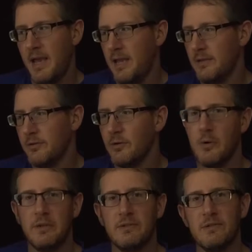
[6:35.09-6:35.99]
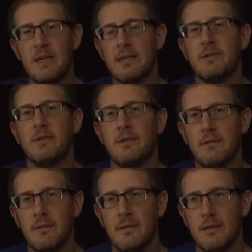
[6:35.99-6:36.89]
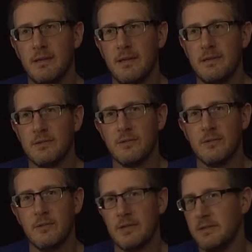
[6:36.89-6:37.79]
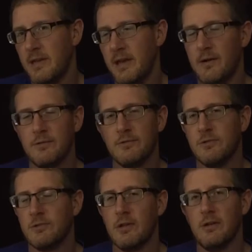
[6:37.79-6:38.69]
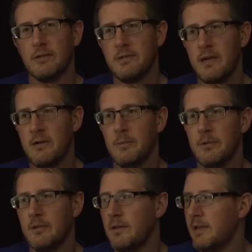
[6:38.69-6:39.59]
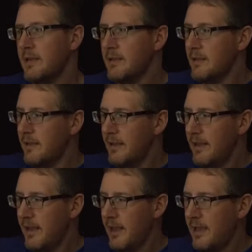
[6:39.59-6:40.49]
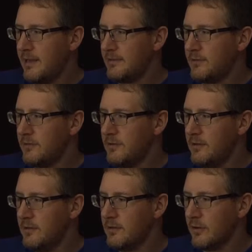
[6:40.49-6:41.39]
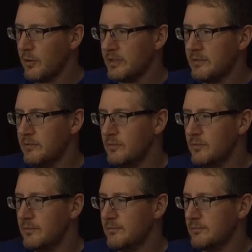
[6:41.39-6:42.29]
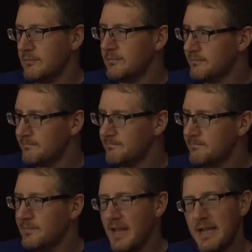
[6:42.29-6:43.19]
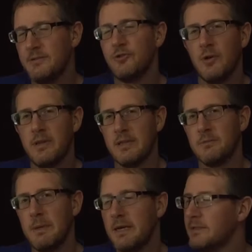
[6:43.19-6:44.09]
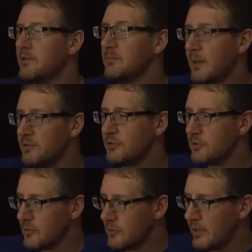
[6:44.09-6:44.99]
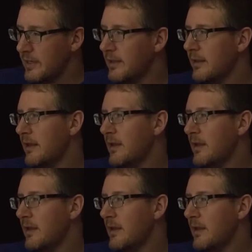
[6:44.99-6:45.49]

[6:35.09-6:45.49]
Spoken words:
and you're going to see it. It's going to tear. It's just going to look terrible, and you're going to not enjoy the experience as much as you could.